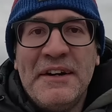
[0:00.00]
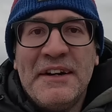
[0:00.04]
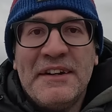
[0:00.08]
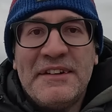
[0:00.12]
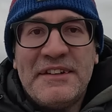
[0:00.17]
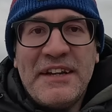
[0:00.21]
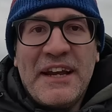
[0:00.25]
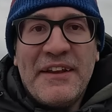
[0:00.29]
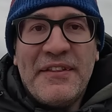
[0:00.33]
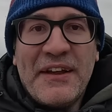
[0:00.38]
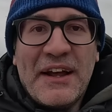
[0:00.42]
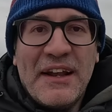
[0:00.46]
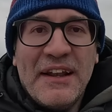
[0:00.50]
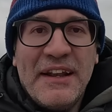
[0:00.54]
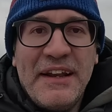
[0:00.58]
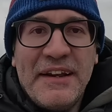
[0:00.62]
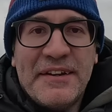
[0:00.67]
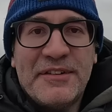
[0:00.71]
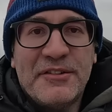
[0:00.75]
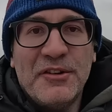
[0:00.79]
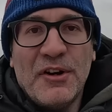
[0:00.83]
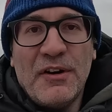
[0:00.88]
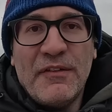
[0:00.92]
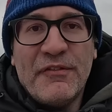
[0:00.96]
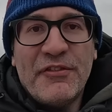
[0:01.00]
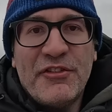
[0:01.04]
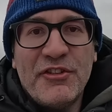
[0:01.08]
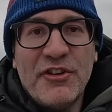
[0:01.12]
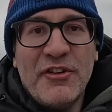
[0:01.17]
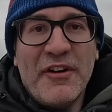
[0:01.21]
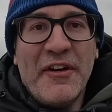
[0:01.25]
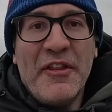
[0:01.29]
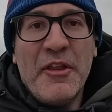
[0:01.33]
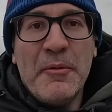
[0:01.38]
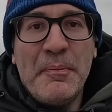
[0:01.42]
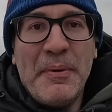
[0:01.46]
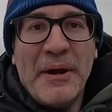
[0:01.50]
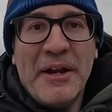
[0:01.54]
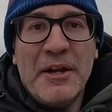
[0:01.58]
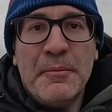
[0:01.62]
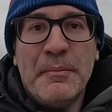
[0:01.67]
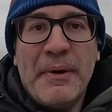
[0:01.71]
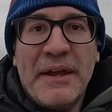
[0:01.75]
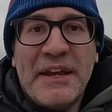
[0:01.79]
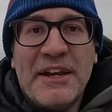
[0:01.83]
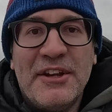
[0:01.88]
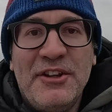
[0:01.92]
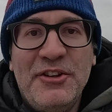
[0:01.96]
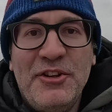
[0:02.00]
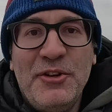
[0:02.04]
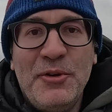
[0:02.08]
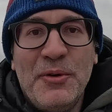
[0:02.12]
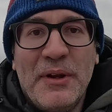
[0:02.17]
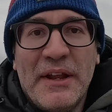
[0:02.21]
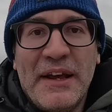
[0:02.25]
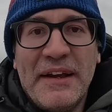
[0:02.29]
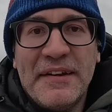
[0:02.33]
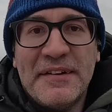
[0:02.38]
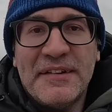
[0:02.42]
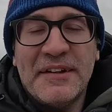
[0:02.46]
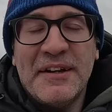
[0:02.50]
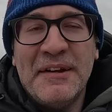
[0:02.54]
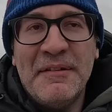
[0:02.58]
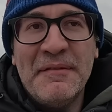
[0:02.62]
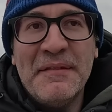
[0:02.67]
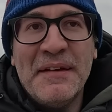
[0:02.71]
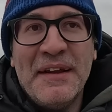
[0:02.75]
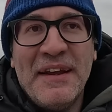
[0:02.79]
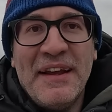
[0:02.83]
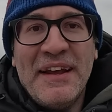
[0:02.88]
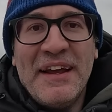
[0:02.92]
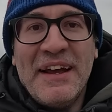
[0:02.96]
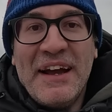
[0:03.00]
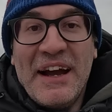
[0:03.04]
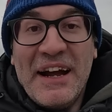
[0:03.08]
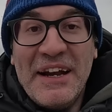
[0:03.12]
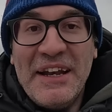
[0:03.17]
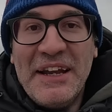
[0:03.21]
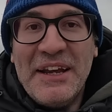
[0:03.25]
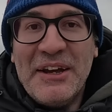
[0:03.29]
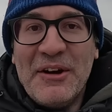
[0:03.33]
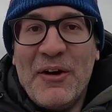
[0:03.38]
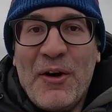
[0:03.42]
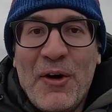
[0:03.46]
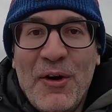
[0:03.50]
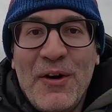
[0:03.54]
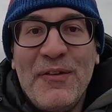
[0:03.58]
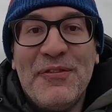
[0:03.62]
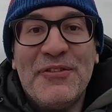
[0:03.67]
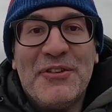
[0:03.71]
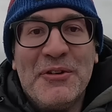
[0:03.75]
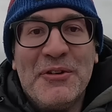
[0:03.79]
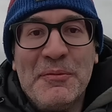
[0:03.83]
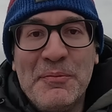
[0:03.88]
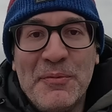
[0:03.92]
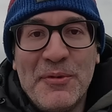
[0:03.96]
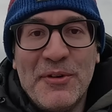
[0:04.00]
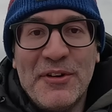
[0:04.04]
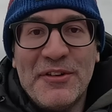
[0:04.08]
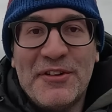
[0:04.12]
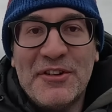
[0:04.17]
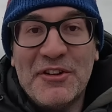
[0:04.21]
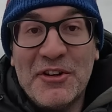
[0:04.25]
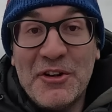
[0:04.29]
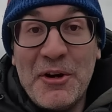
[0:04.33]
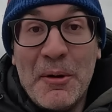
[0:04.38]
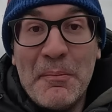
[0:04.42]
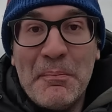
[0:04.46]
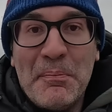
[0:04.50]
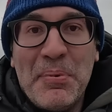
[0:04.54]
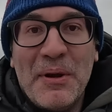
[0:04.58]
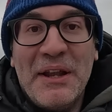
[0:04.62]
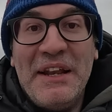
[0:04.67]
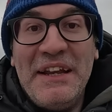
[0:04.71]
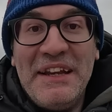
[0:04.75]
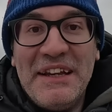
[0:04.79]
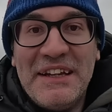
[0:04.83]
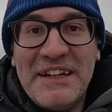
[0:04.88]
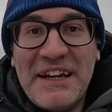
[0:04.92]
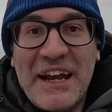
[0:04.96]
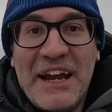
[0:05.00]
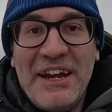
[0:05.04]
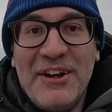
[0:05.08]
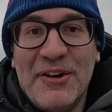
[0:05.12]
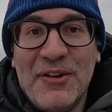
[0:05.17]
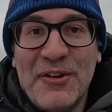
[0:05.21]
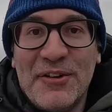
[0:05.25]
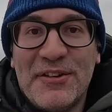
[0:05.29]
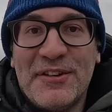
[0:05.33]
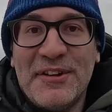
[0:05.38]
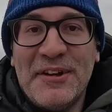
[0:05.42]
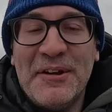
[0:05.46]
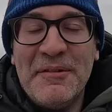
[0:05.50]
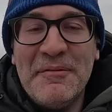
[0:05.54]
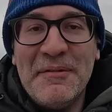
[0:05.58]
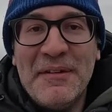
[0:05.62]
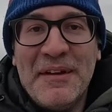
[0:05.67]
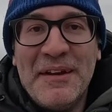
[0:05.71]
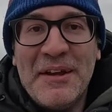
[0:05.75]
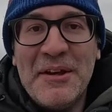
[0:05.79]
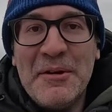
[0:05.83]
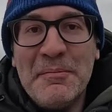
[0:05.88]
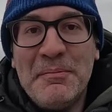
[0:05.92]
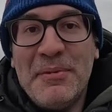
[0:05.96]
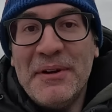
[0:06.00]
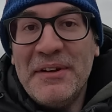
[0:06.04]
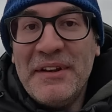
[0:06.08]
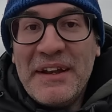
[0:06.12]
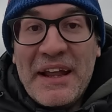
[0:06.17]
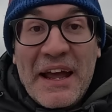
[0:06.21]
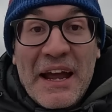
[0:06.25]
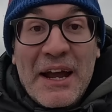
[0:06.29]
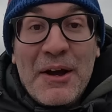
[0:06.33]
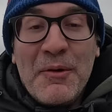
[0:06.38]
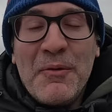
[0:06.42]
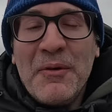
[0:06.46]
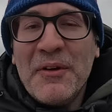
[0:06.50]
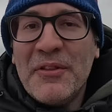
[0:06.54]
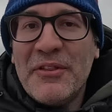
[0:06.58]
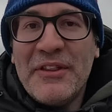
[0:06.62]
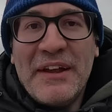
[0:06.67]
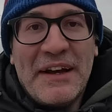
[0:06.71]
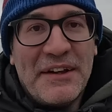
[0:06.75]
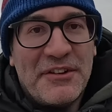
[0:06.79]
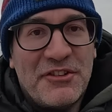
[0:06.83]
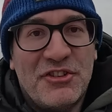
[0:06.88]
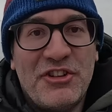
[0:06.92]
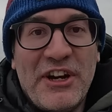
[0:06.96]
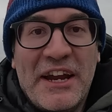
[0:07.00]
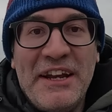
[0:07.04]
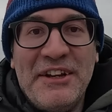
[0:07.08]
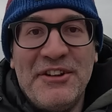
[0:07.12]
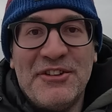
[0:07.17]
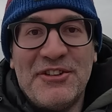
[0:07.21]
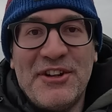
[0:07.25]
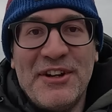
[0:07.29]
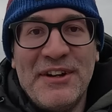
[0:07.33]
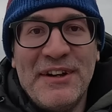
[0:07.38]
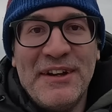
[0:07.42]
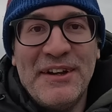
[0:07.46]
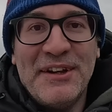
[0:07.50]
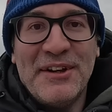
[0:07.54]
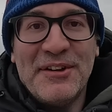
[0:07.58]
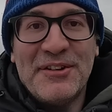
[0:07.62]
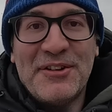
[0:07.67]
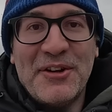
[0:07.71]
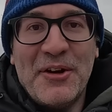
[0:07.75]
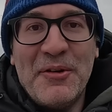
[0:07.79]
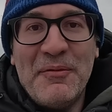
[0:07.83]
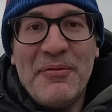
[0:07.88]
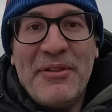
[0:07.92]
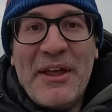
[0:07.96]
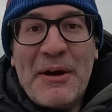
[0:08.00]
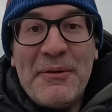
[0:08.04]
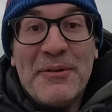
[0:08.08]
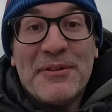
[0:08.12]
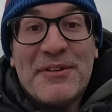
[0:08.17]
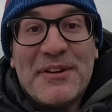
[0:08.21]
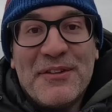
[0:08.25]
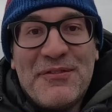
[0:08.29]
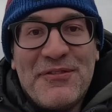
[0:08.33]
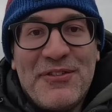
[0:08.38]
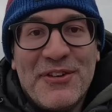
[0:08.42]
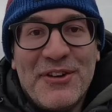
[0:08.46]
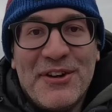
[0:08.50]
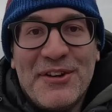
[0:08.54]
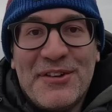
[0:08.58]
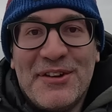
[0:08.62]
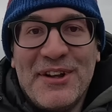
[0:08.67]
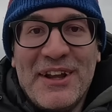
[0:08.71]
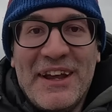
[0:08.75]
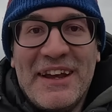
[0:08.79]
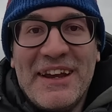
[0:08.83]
take that list off, throw it in the bin and make a new list. And it often was complete chaos. But now that's changed. So that was the first